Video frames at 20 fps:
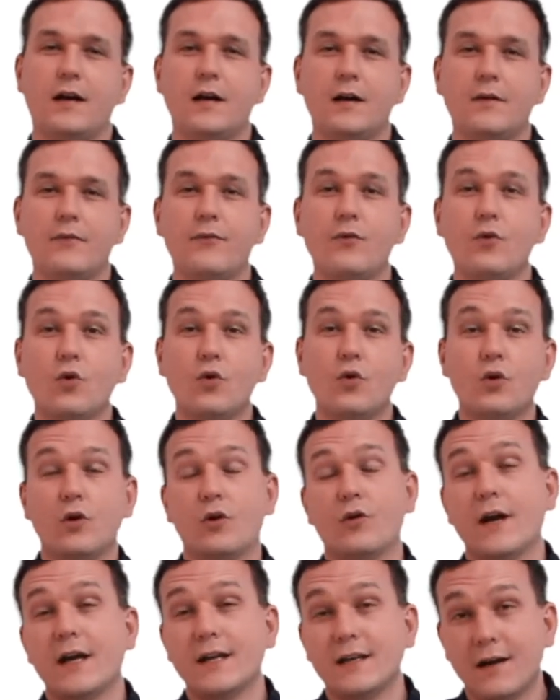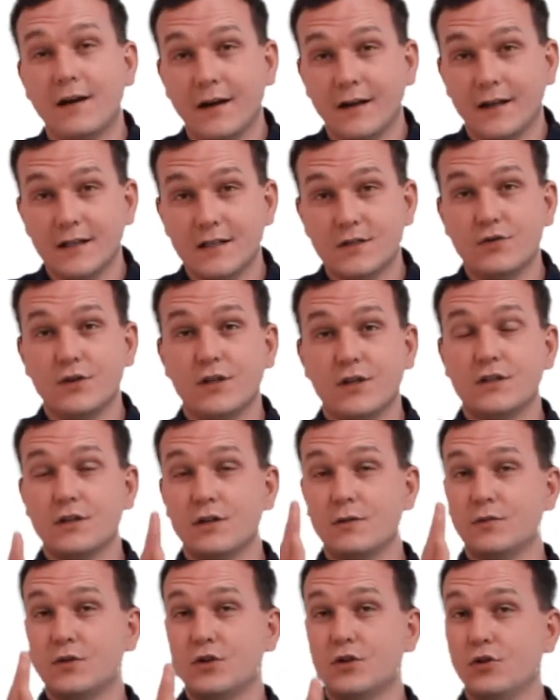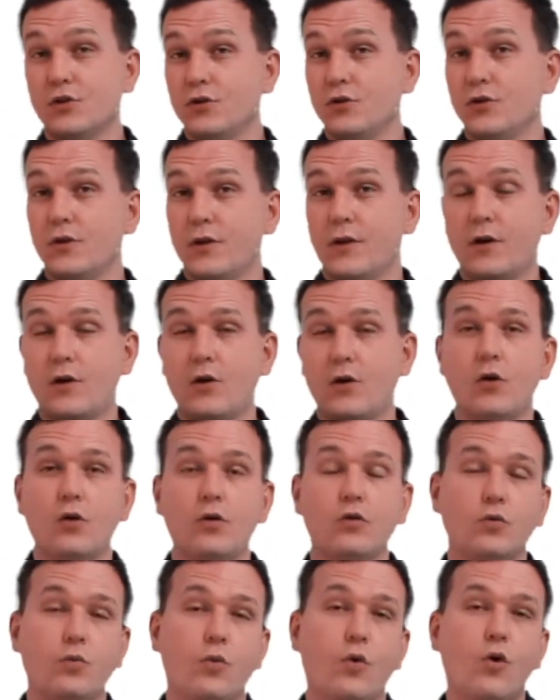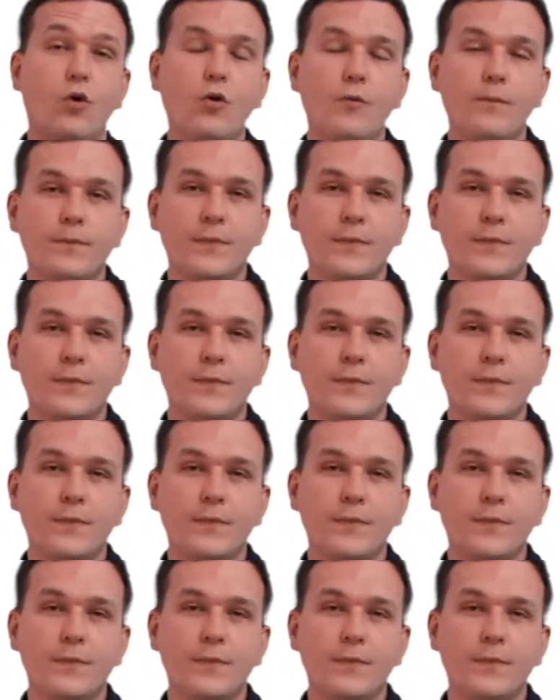for grade nine history term two, the Cold War.